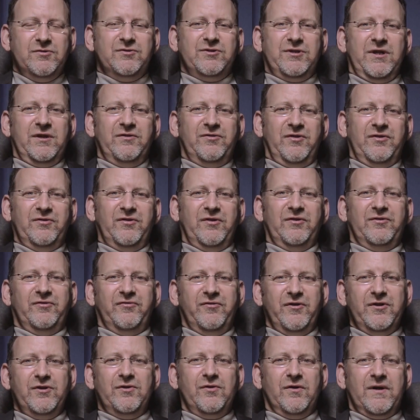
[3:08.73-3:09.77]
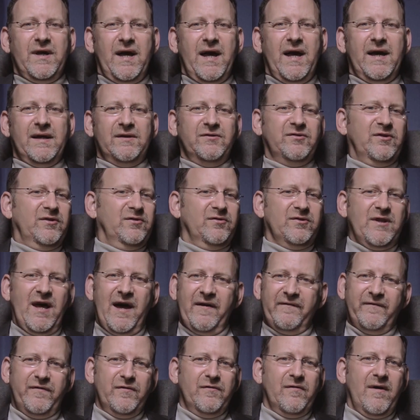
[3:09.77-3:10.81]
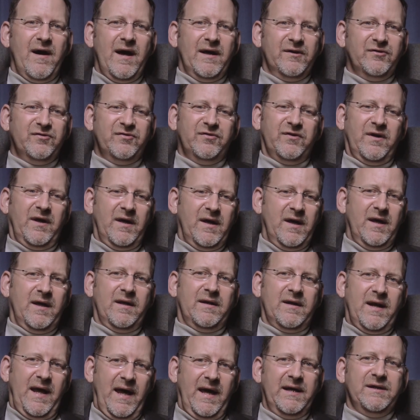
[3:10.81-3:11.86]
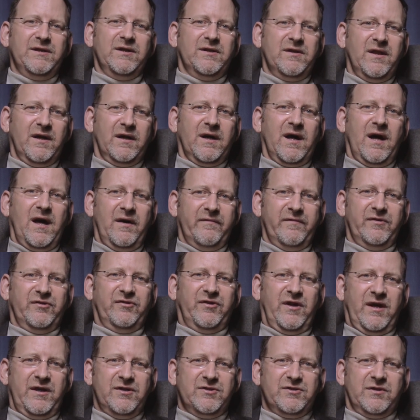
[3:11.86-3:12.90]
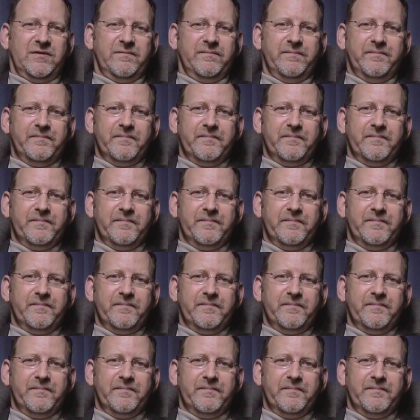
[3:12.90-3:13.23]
Jesus is for you guys, he's not for us, and ended the conversation.